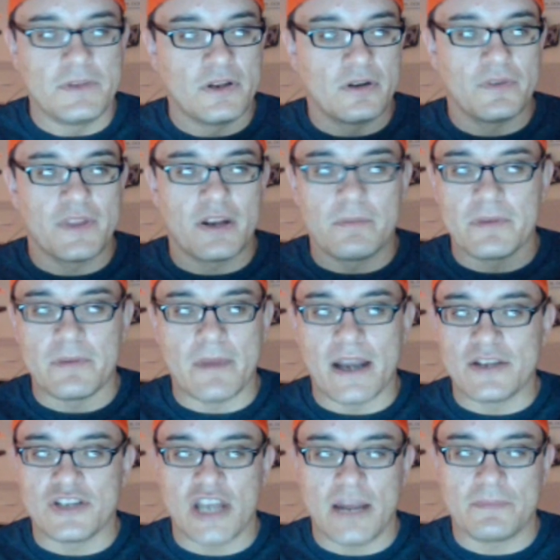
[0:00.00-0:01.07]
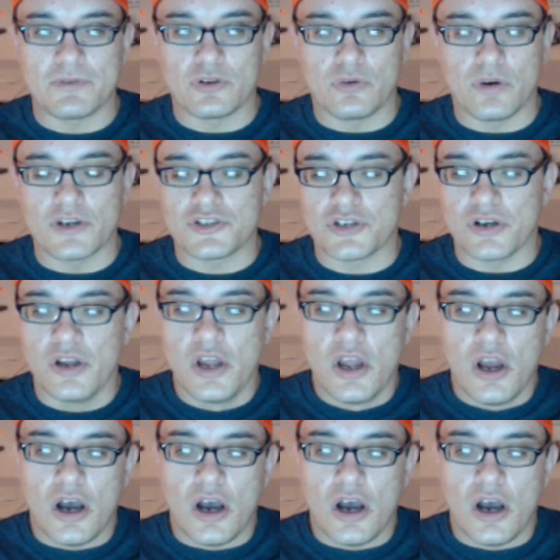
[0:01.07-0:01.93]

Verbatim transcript: you know, that'll be my chapter question.